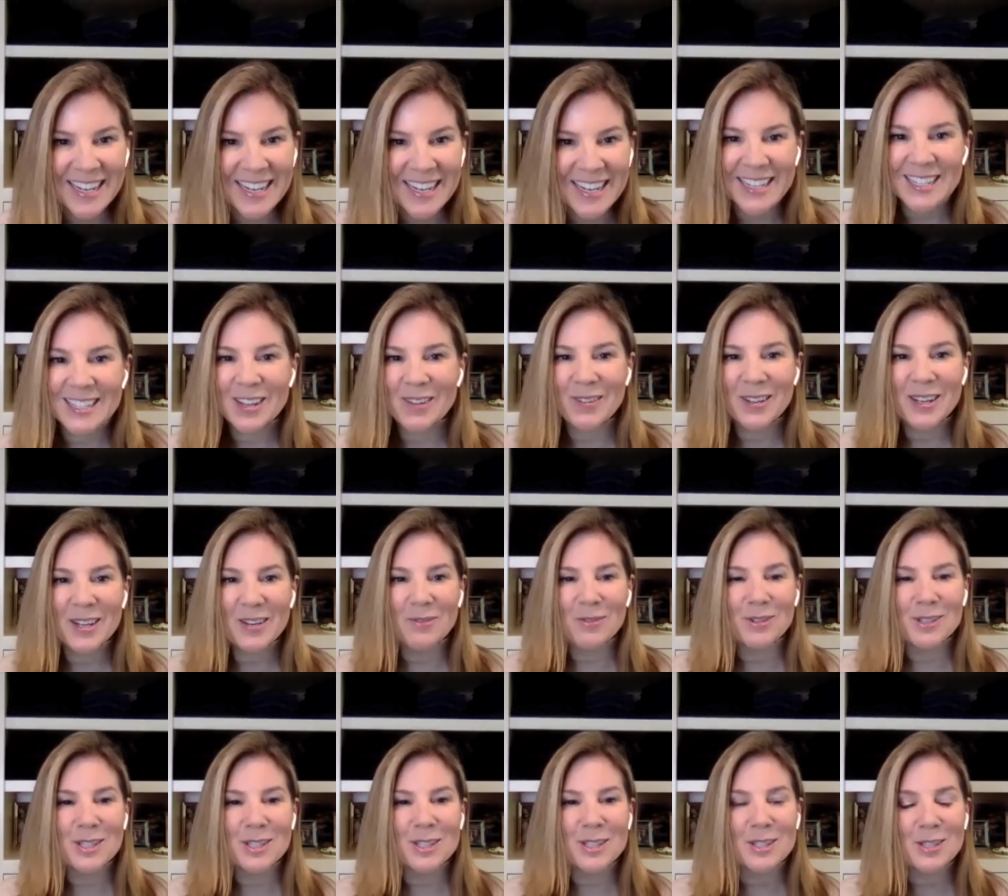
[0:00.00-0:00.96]
So it
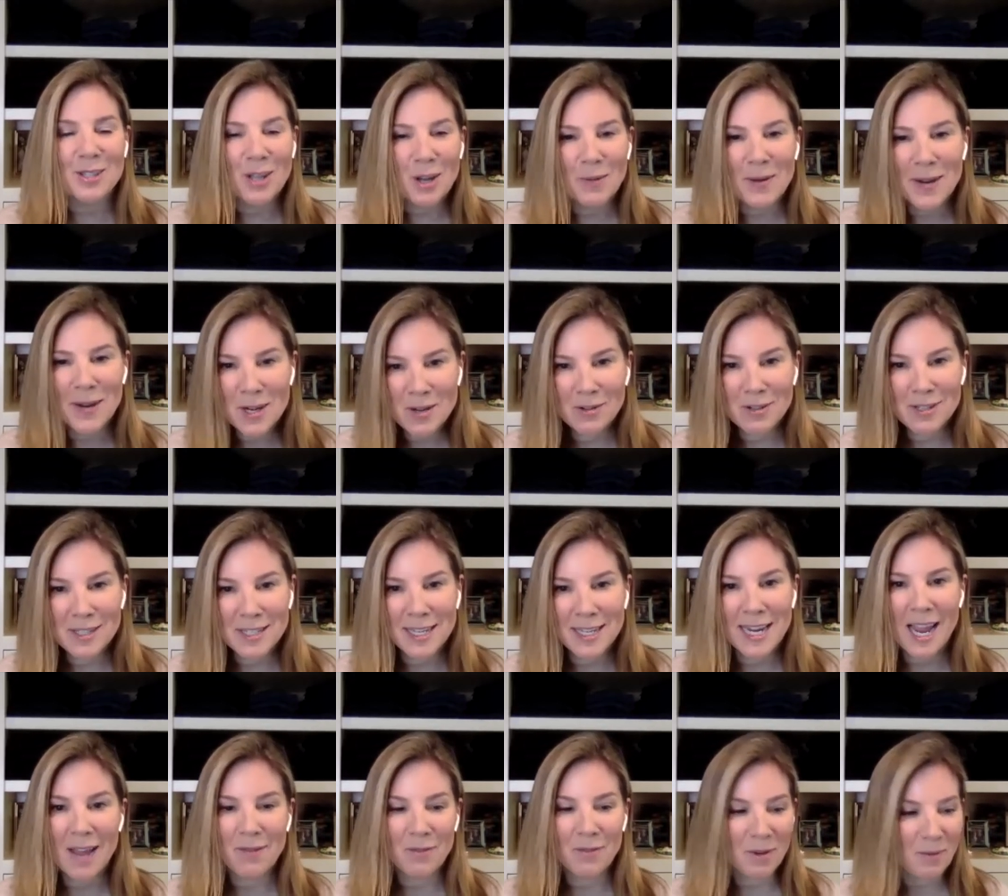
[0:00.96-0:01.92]
was so interesting
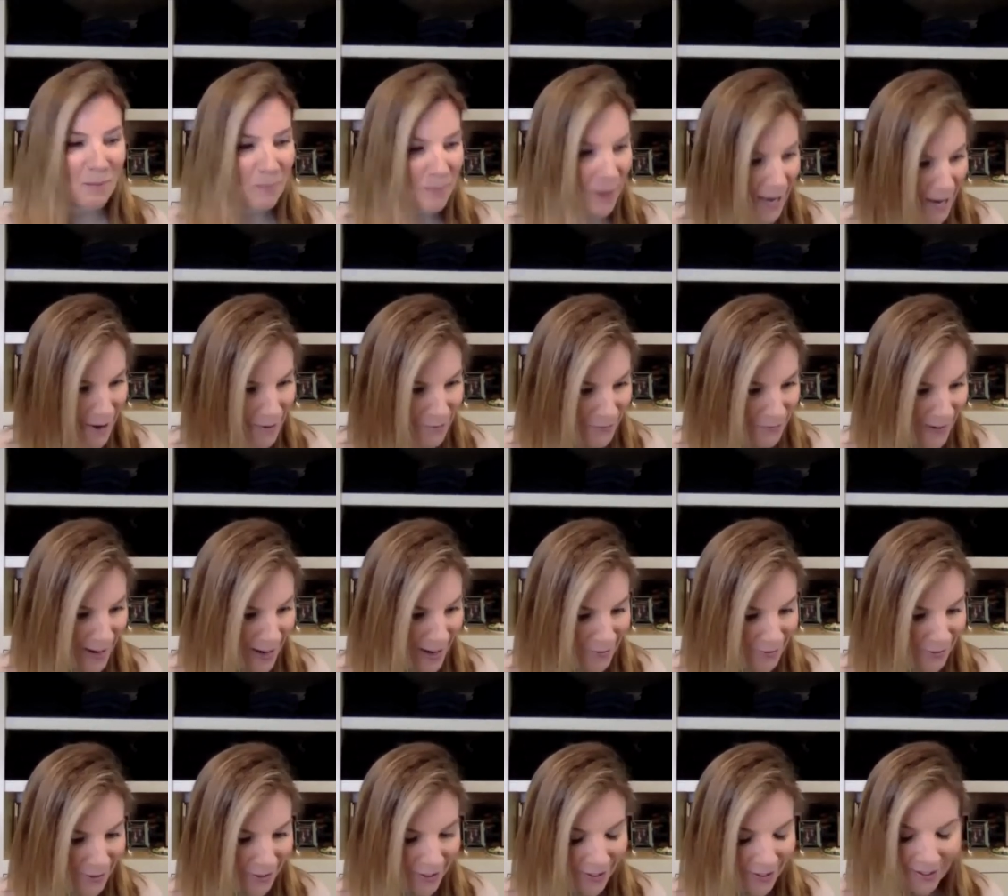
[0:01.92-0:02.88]
having been a
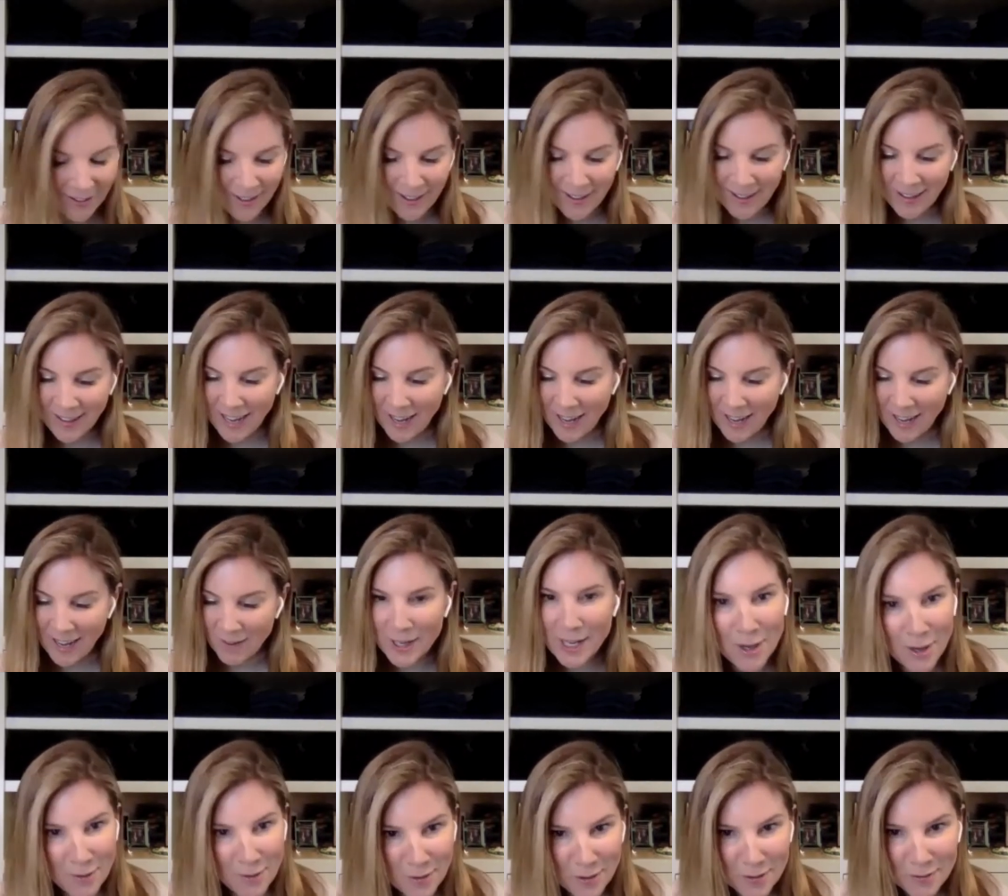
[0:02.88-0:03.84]
founder, having
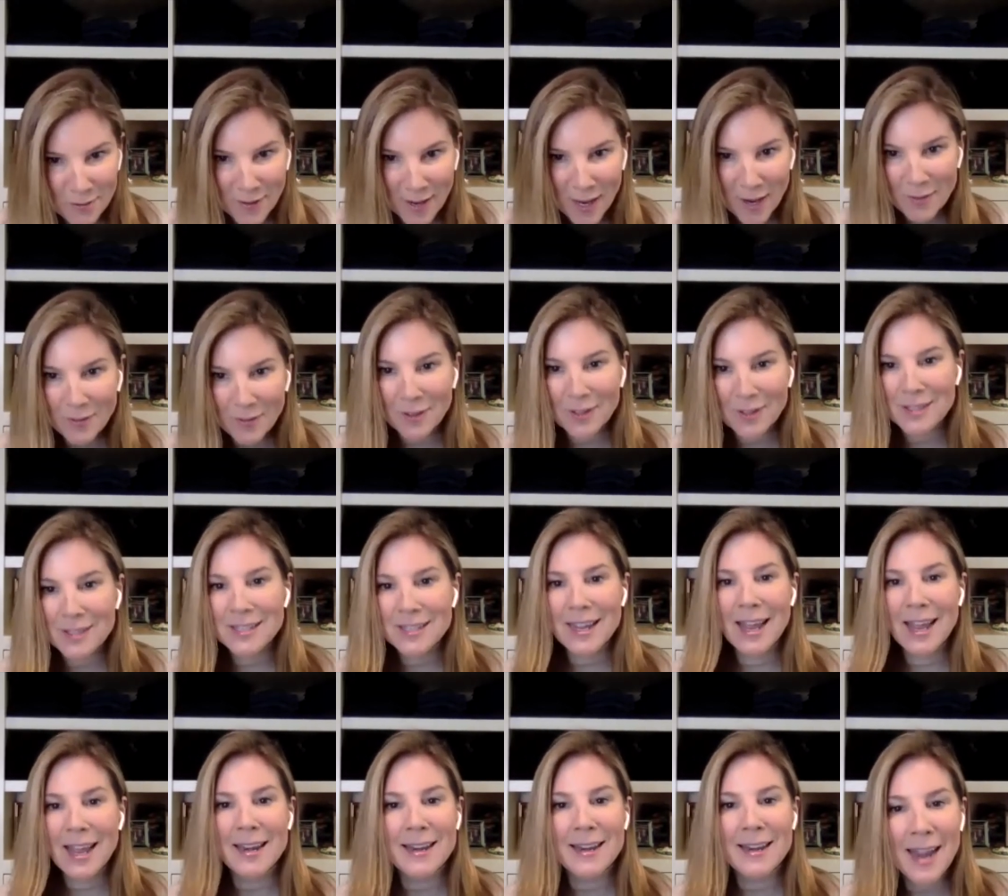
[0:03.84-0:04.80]
interviewed founders,
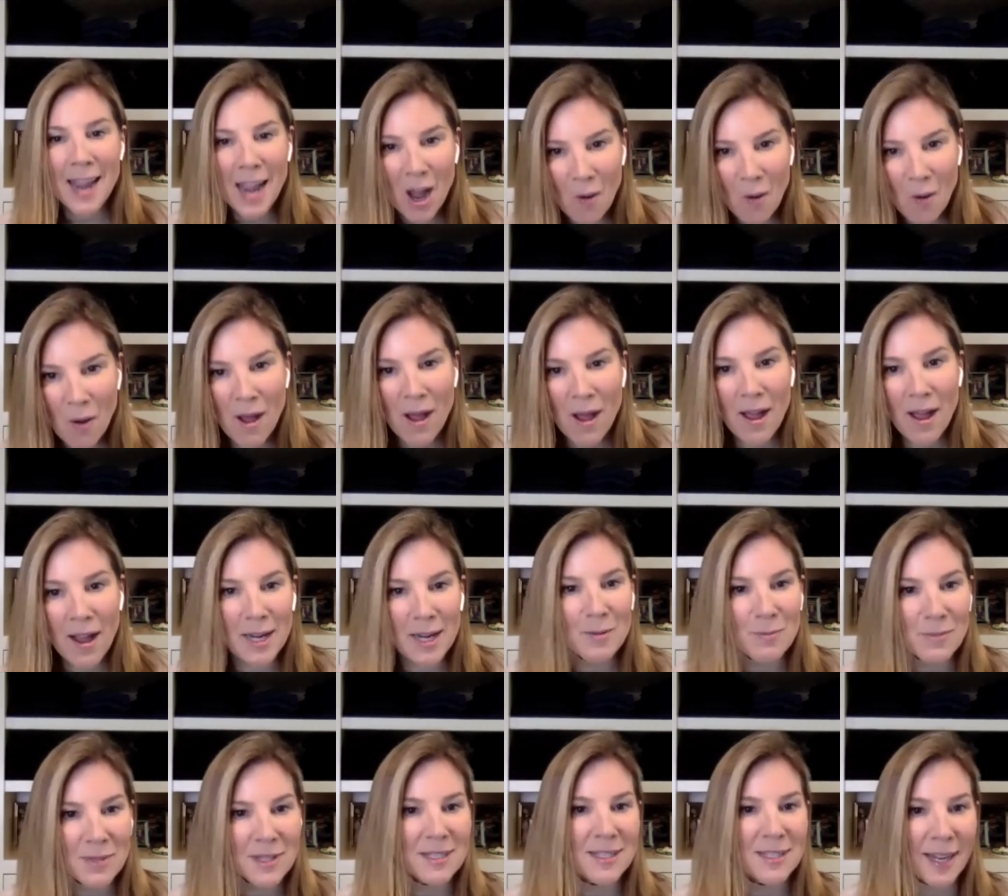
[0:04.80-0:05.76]
and now I
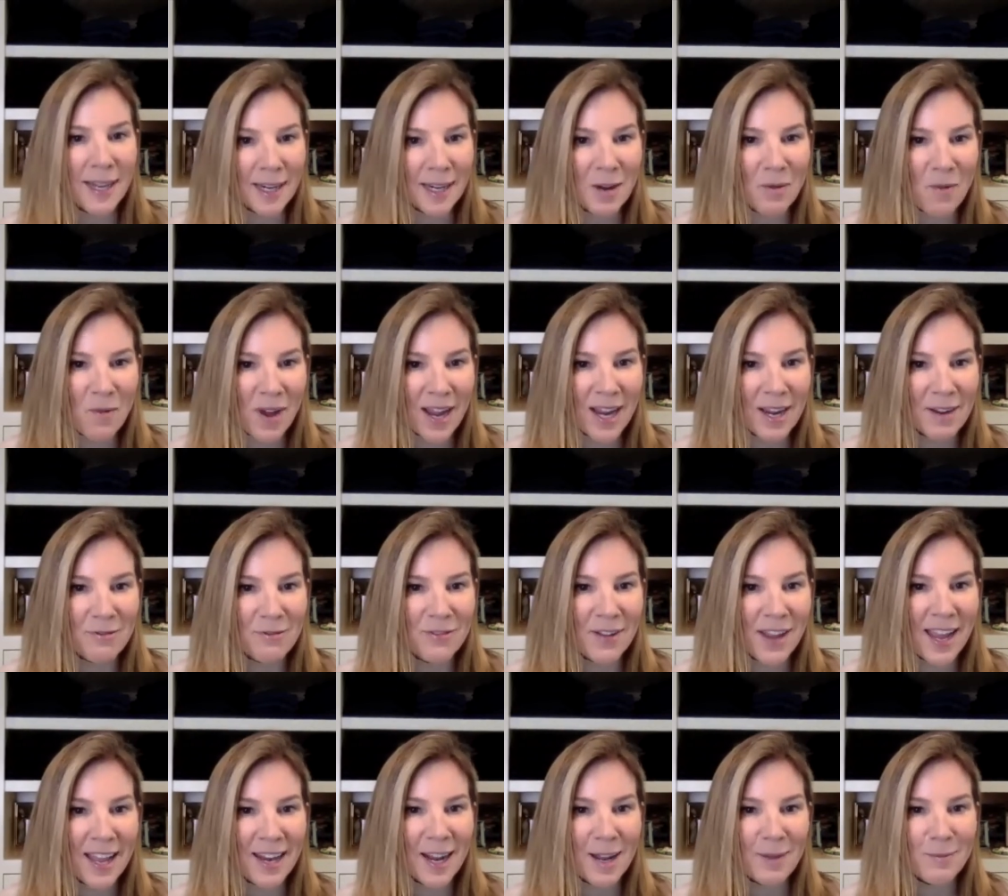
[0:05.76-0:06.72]
am the second wife
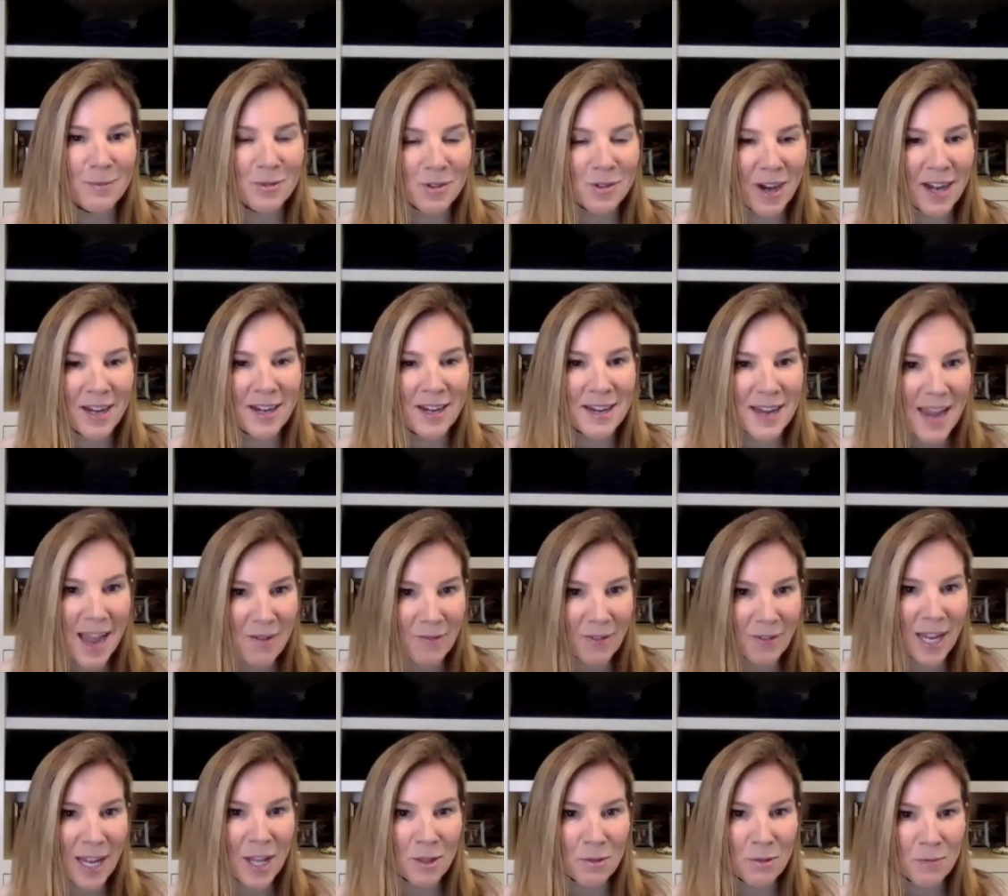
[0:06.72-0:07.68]
and I'm trying to
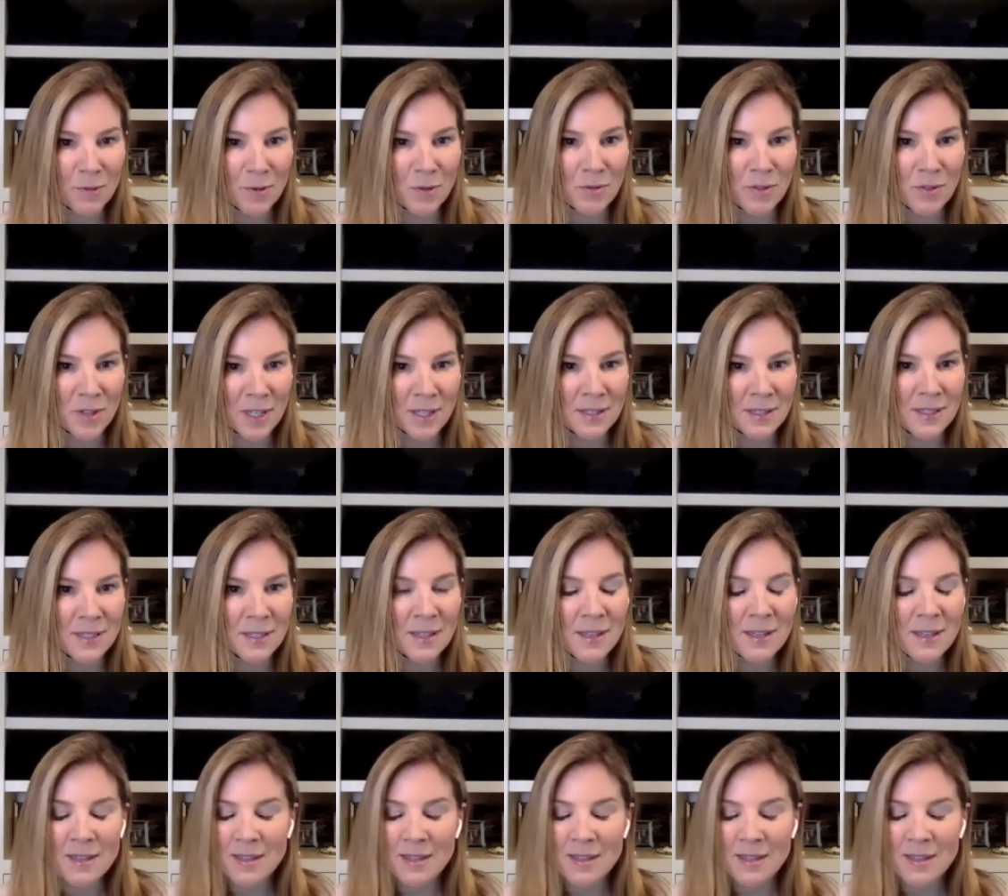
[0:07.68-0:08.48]
navigate through this